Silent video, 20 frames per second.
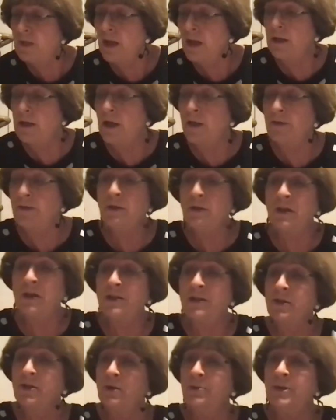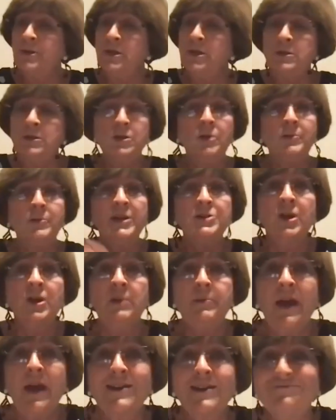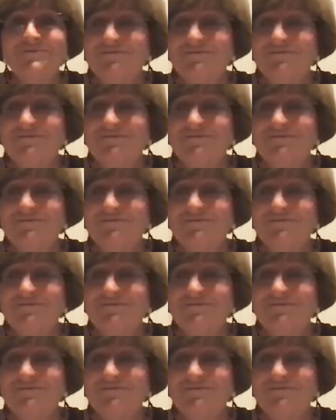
And I think that's all we need to know about Treypack.